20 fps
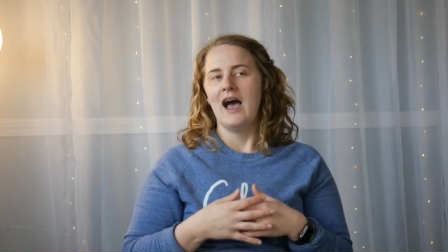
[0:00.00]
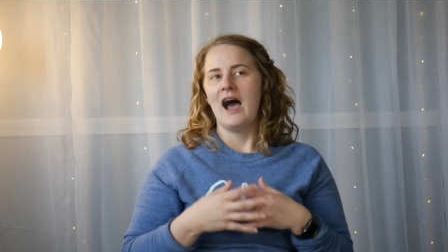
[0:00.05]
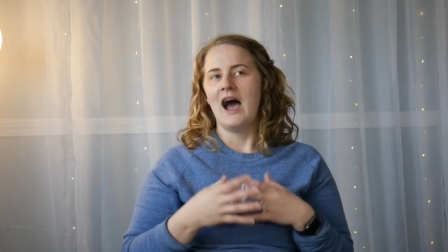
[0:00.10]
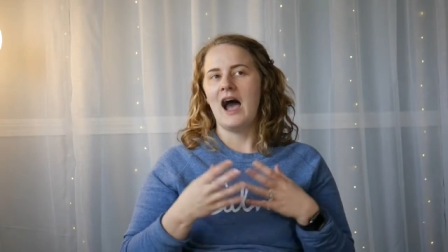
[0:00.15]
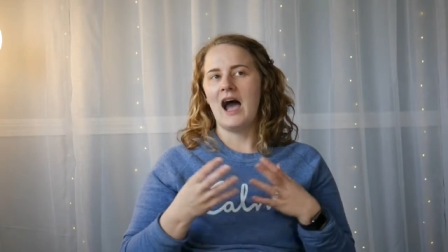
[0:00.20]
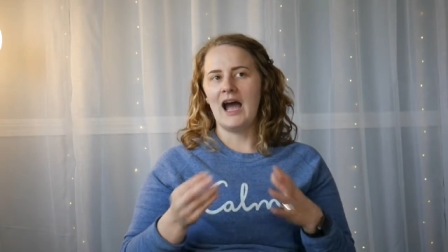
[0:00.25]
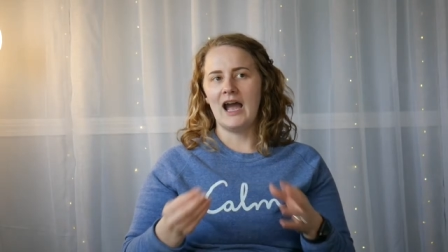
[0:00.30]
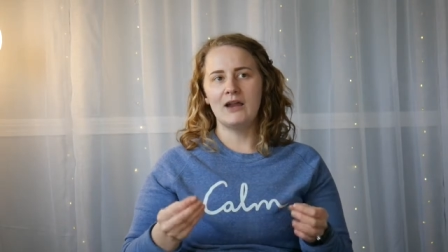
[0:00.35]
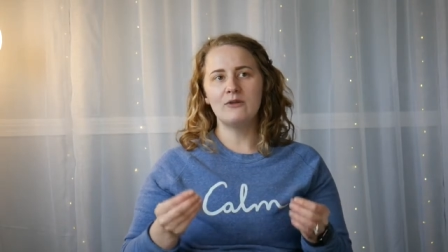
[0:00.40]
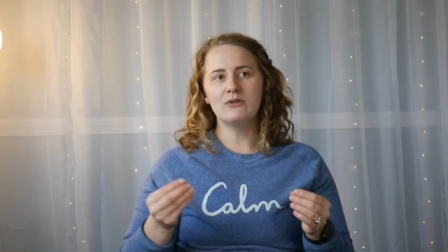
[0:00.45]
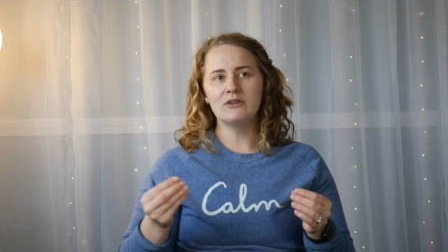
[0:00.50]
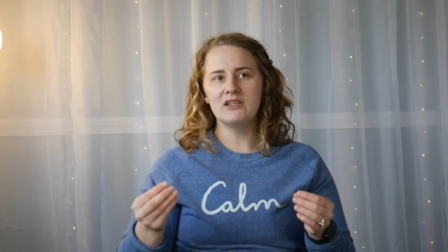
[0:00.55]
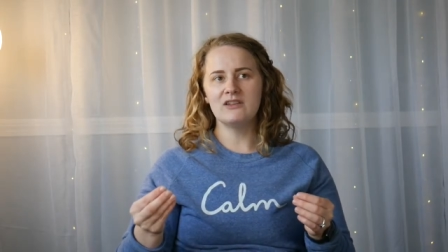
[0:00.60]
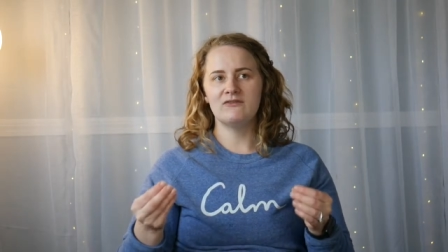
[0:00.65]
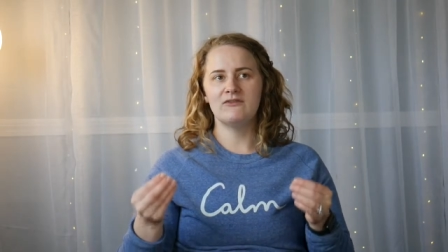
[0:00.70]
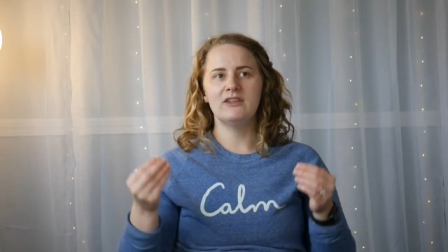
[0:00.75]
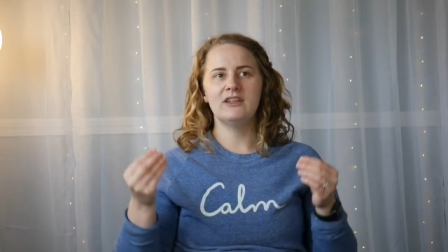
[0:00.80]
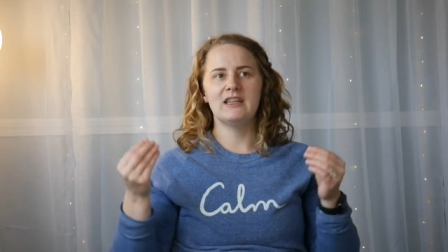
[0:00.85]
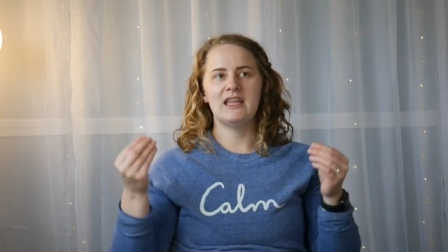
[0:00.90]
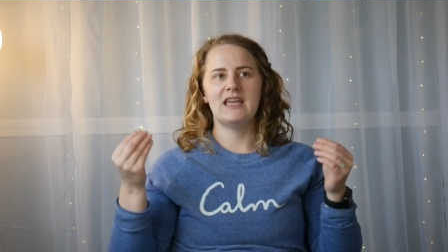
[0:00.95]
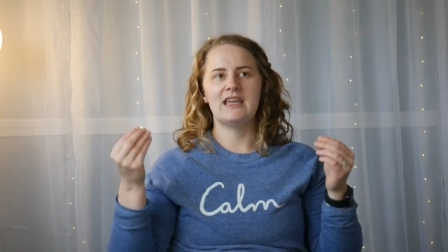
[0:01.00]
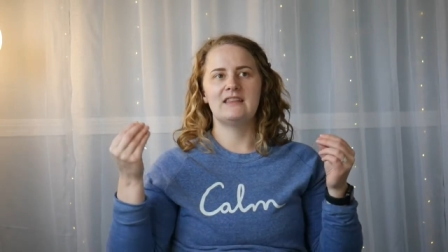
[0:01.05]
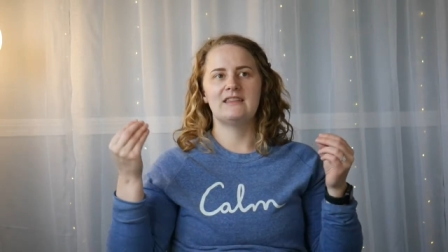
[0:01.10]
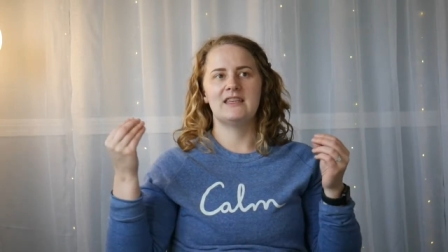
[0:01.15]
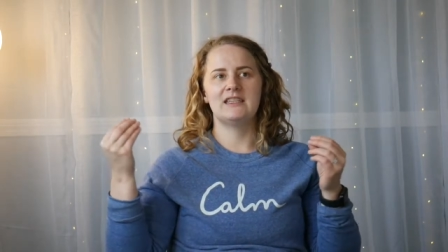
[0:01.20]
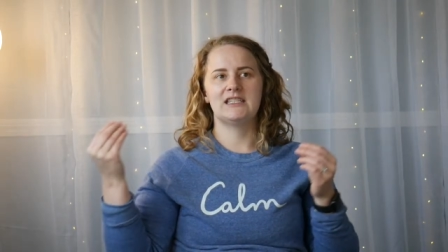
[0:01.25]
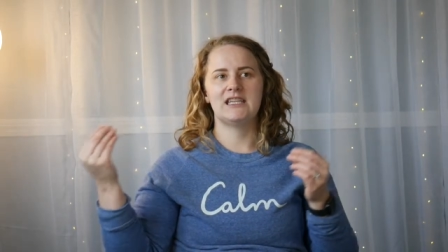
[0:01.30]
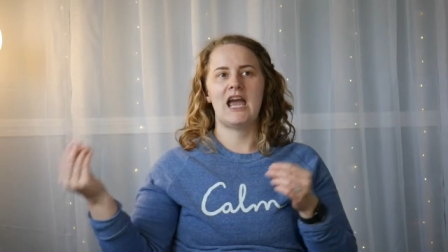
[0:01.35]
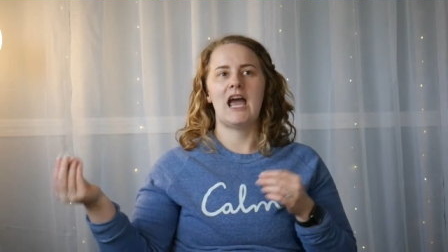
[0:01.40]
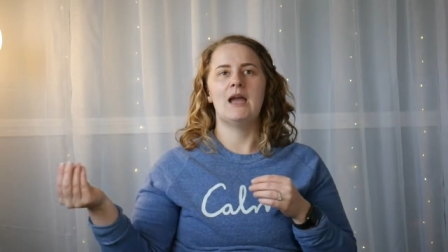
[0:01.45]
I really feel like
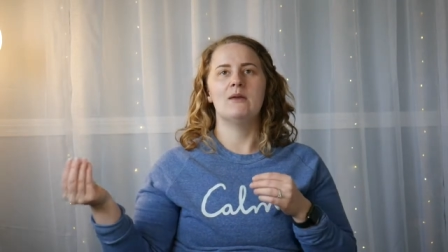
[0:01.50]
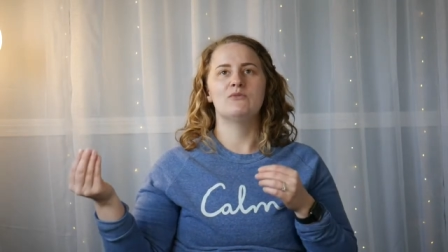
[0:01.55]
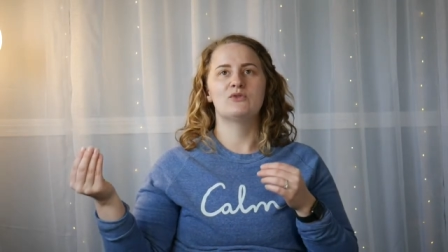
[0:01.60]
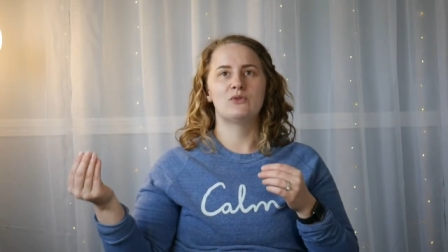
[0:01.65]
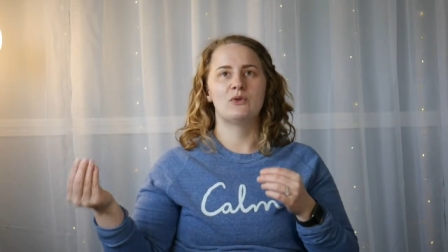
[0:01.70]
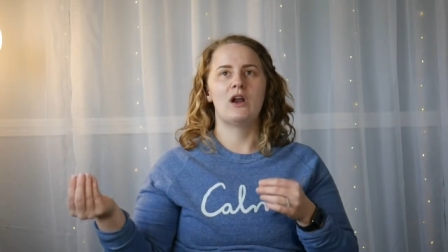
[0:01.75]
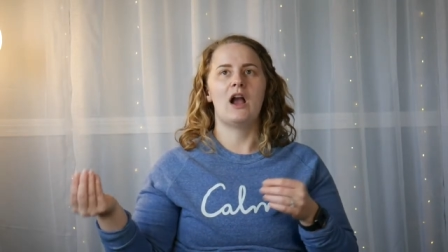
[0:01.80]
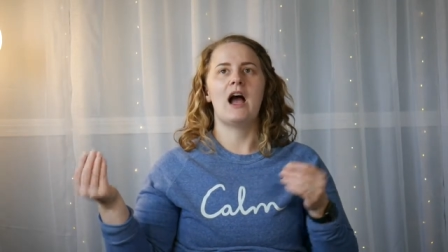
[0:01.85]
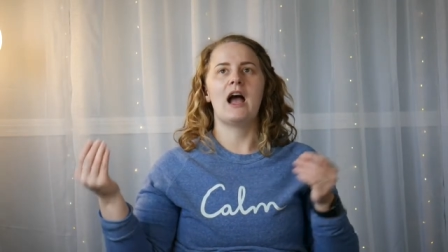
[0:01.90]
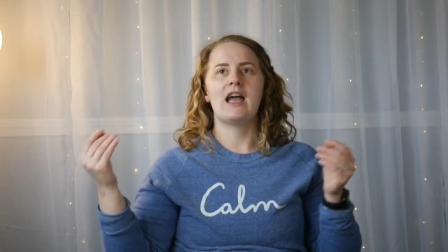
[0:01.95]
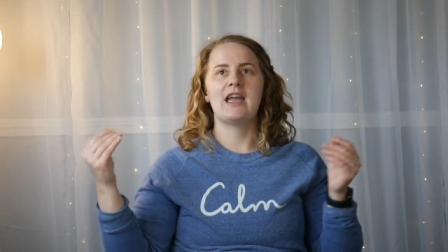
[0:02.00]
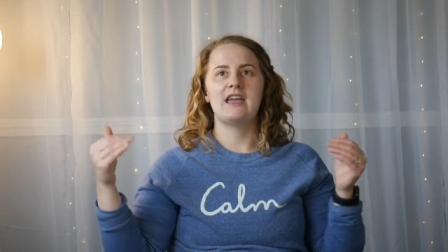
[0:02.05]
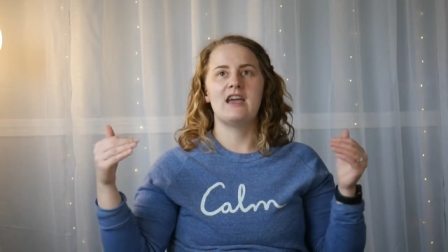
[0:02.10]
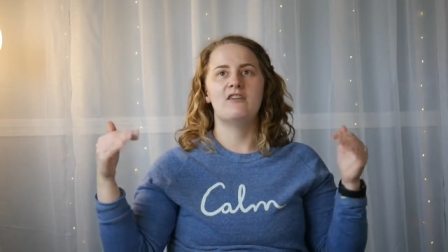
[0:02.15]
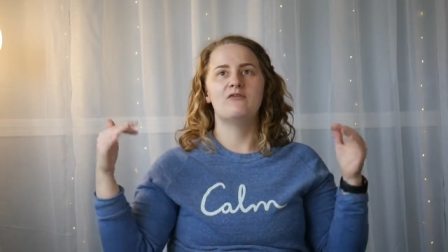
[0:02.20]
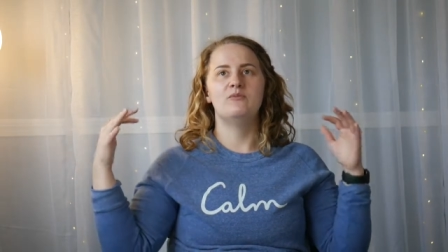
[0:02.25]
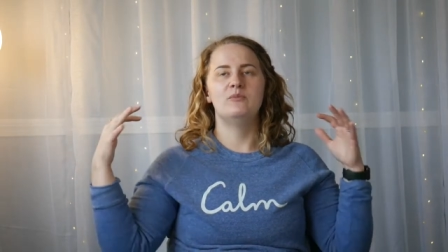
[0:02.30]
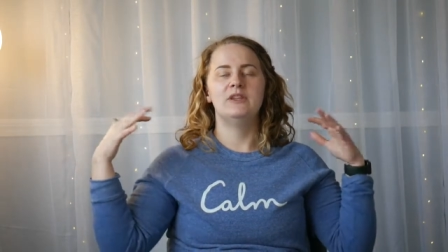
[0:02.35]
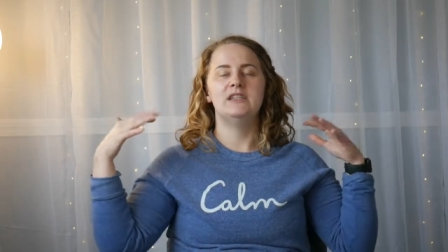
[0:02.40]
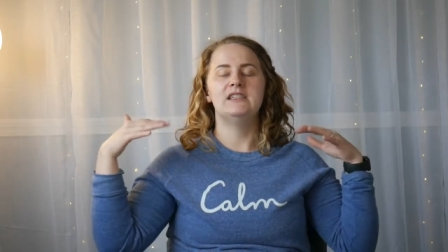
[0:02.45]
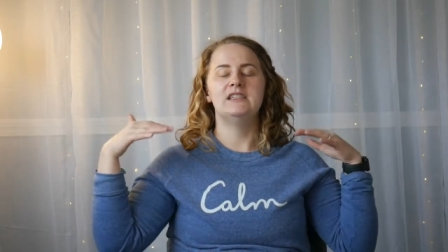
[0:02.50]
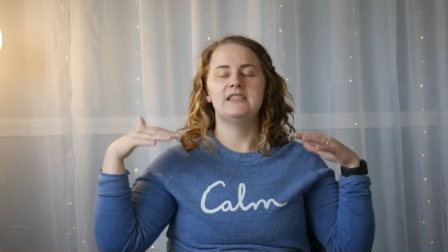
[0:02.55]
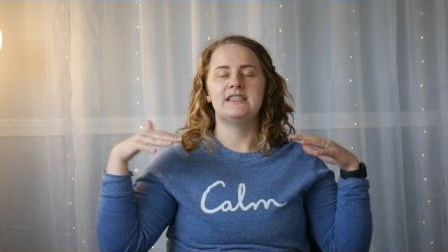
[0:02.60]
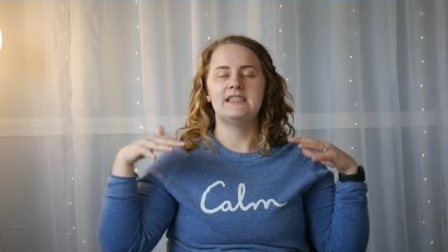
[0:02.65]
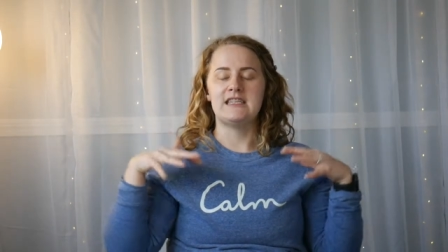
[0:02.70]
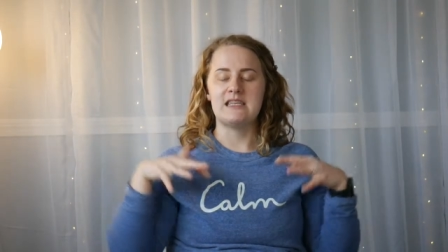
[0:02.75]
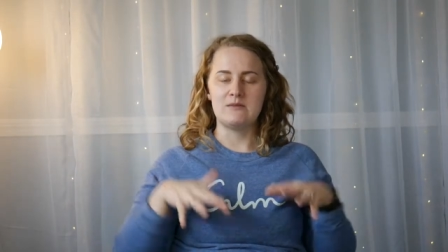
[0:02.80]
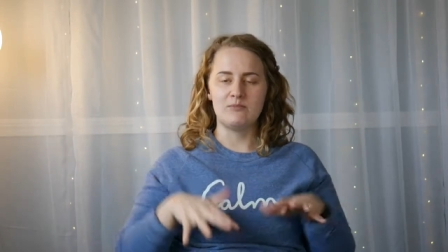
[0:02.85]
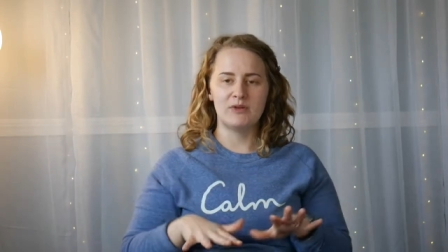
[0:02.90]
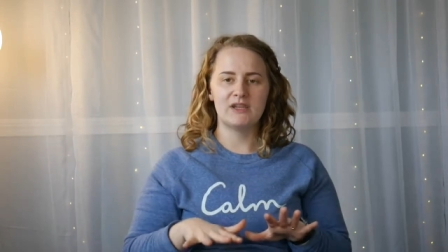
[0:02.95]
the times where I have been
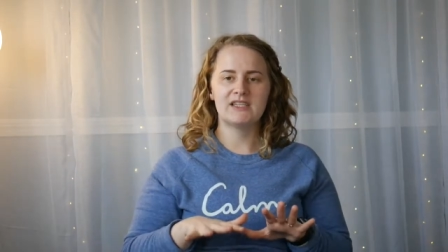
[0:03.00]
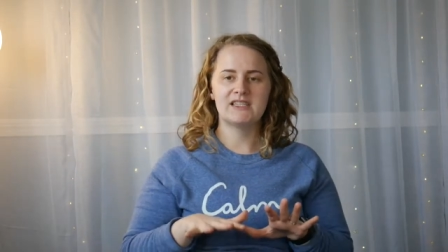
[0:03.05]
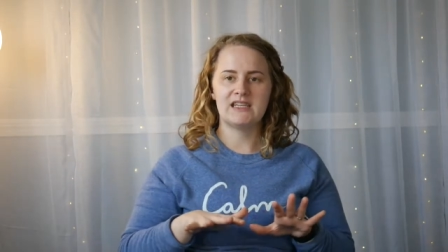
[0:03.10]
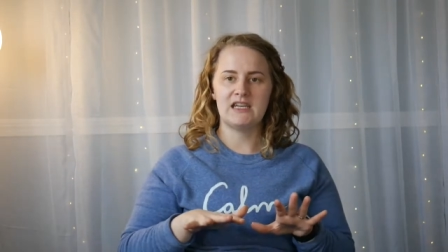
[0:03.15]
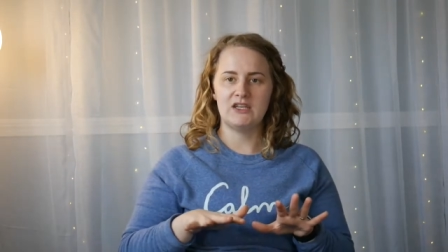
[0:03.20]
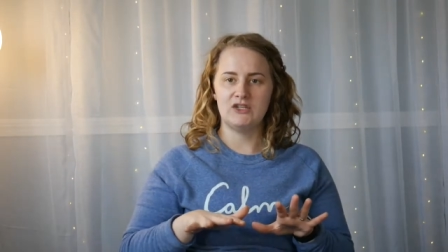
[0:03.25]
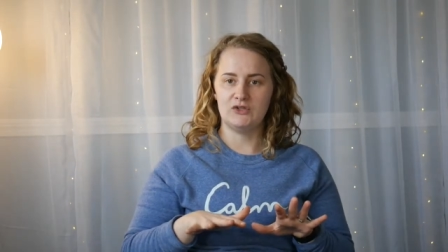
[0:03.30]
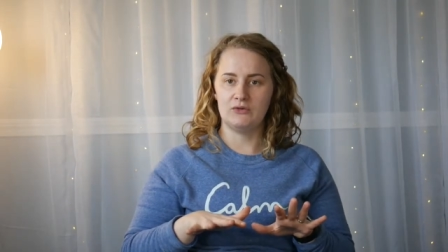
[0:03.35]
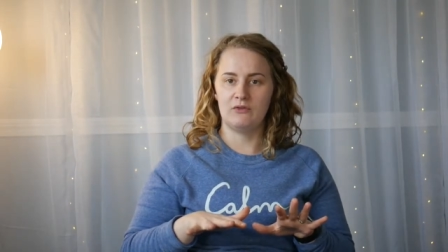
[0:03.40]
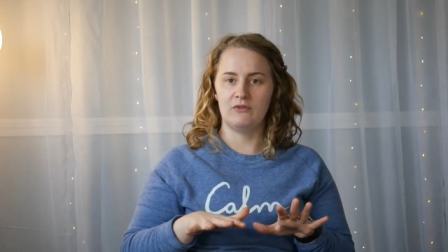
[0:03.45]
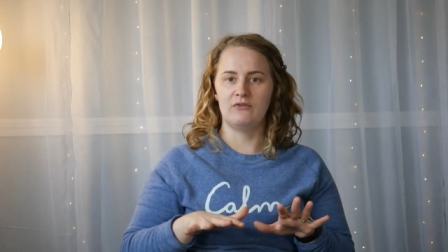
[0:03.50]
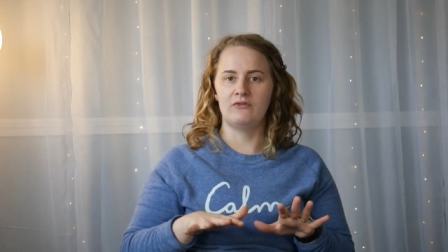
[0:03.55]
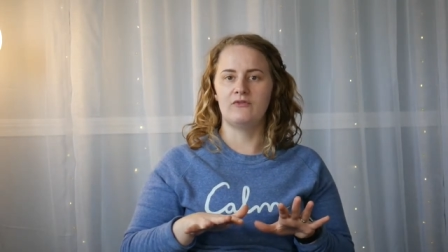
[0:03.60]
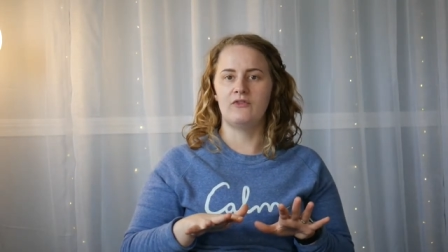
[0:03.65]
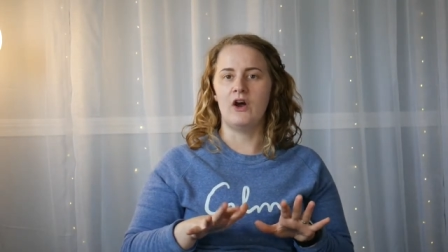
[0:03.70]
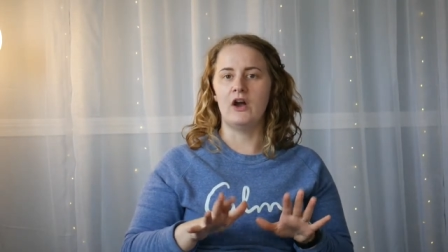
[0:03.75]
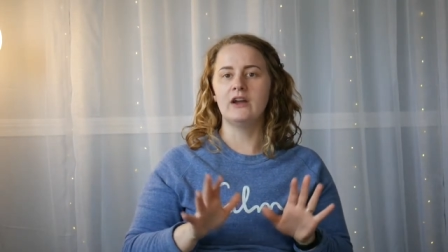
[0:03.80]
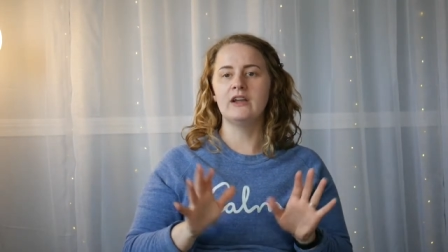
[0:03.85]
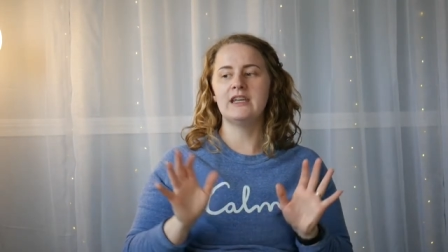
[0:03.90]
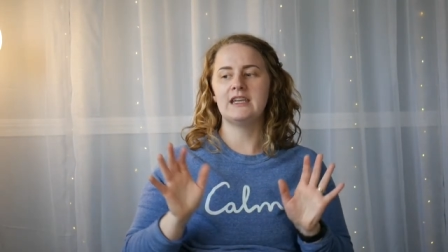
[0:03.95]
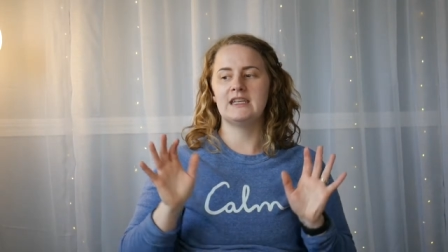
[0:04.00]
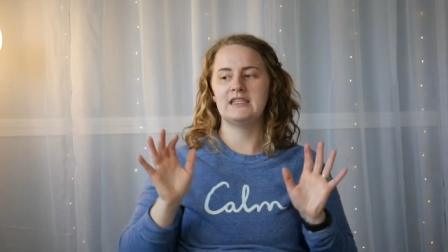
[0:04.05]
deepest into a funk,